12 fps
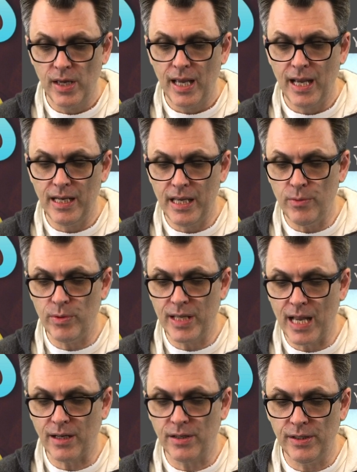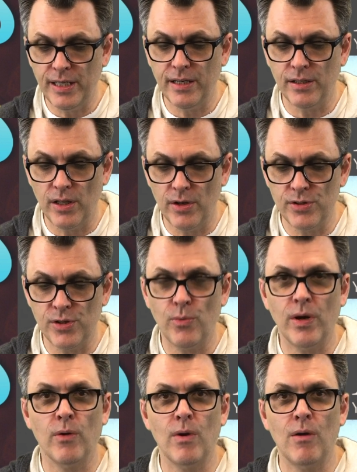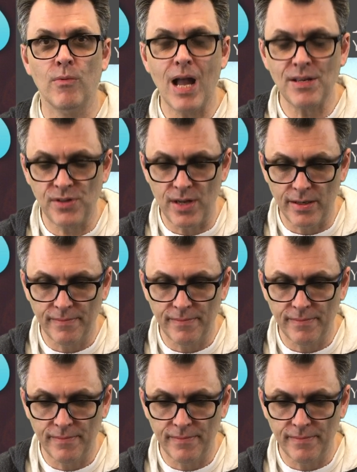and he would get clean clothes to wear while resting.